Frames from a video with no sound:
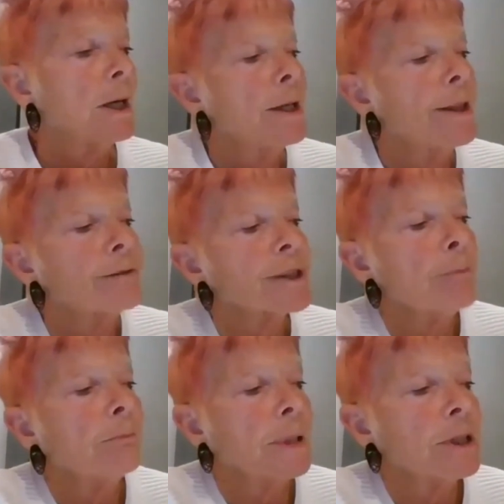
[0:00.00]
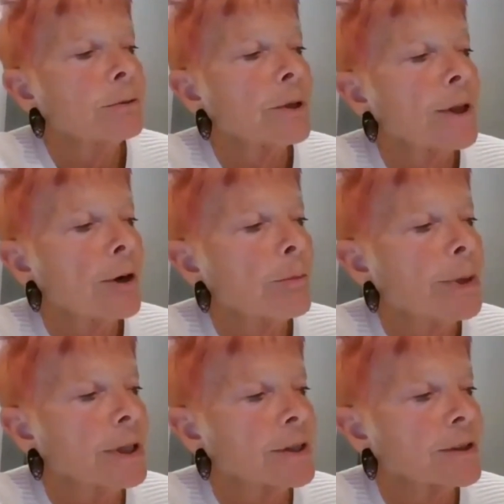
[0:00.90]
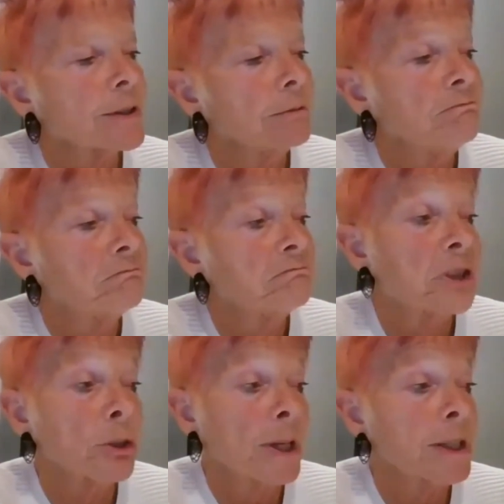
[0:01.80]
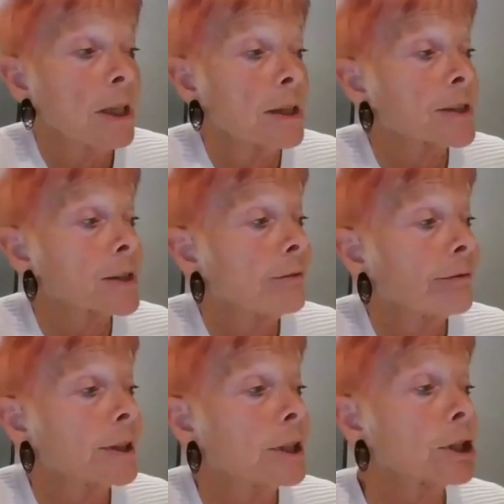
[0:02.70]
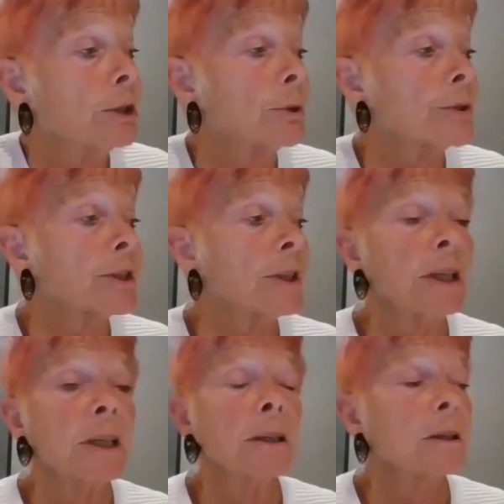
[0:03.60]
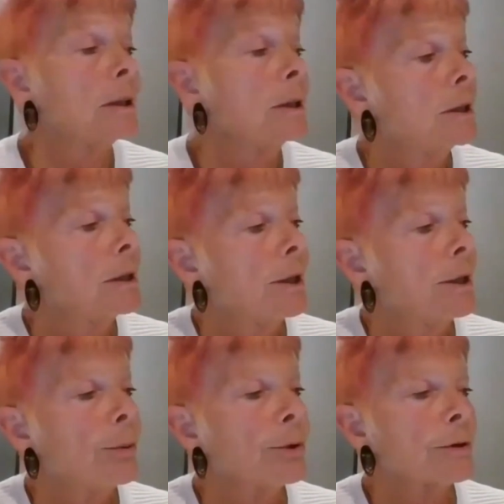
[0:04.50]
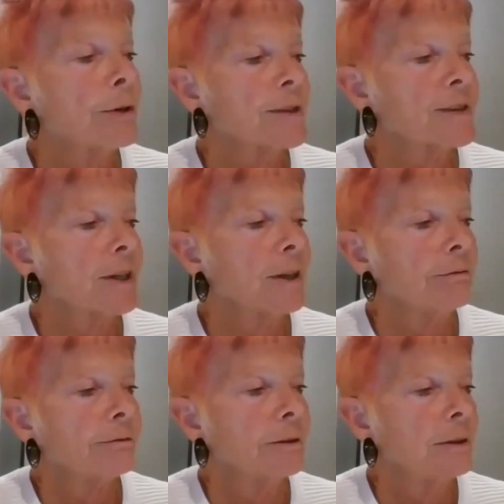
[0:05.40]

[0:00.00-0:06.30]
They've sent me to a therapist, so I tell her stuff I think she wants to hear, the boring stuff,